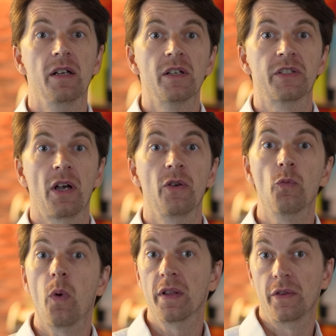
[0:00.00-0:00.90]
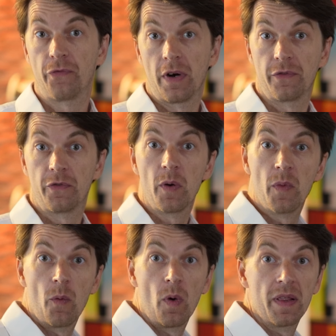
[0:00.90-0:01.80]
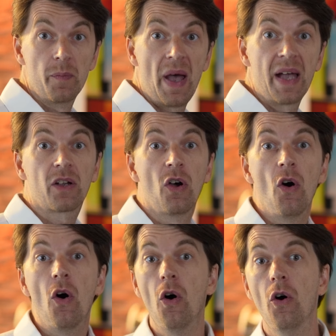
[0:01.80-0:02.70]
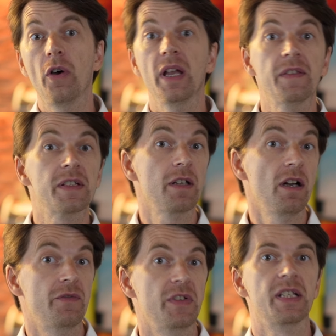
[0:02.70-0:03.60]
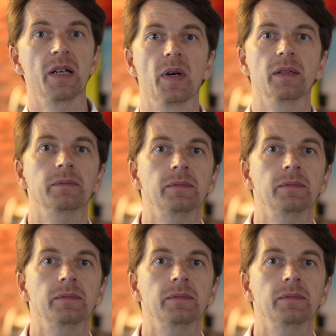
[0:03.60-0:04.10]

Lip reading: So one at the front of the room and one at the back, or either side of your cinema.